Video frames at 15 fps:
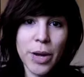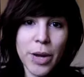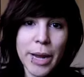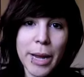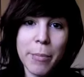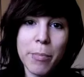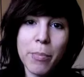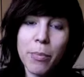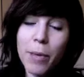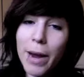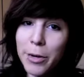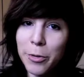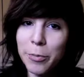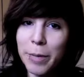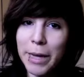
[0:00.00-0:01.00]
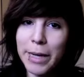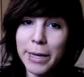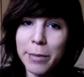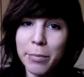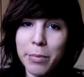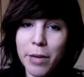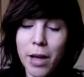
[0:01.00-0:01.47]
a bridal
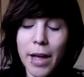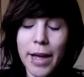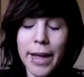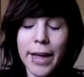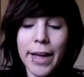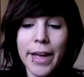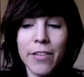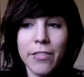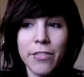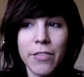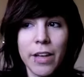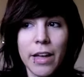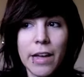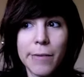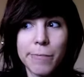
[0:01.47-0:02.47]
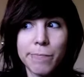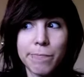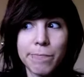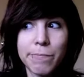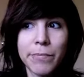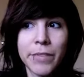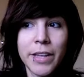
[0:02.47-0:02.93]
makeup. I have
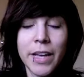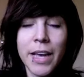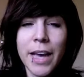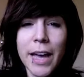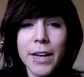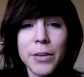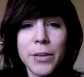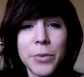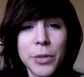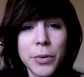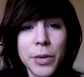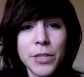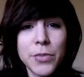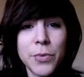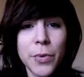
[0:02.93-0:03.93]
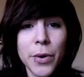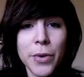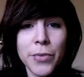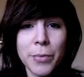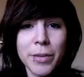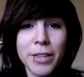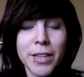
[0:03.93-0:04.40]
had a request for it
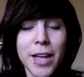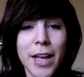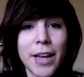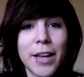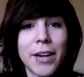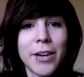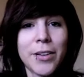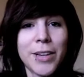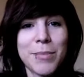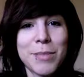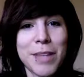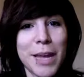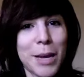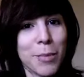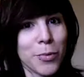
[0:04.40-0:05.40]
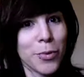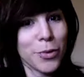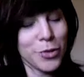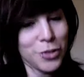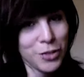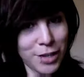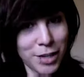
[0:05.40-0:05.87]
from a client. Her name's April, and
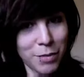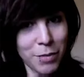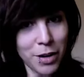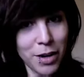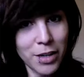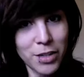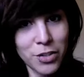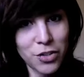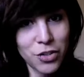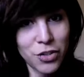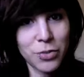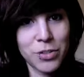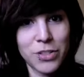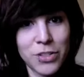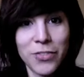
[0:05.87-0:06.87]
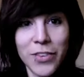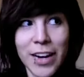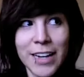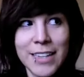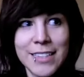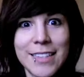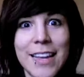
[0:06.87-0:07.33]
she's getting married in June, which is very
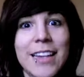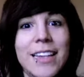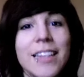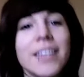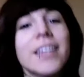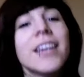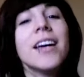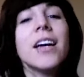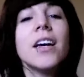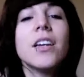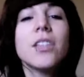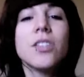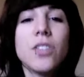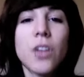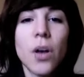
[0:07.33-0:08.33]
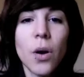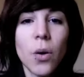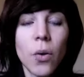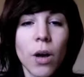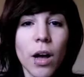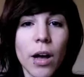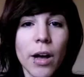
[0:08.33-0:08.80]
exciting.
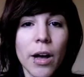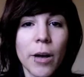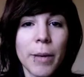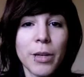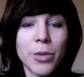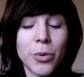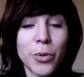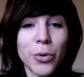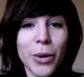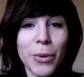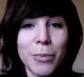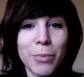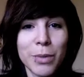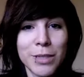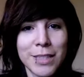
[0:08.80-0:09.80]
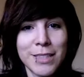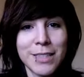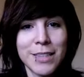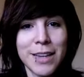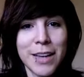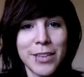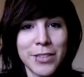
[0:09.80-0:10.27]
So I told her I would put this
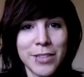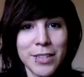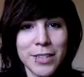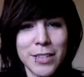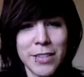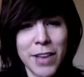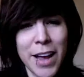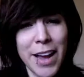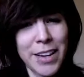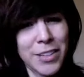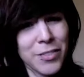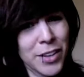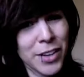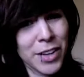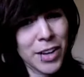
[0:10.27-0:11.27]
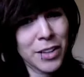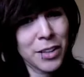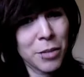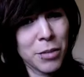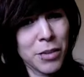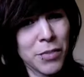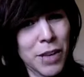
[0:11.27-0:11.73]
together since I've kind of figured out a
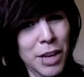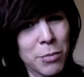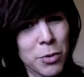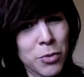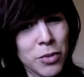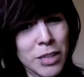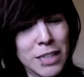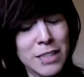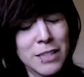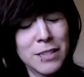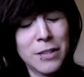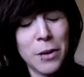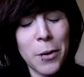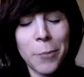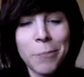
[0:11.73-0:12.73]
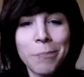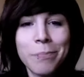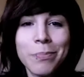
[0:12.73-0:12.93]
little bit of iMovie, so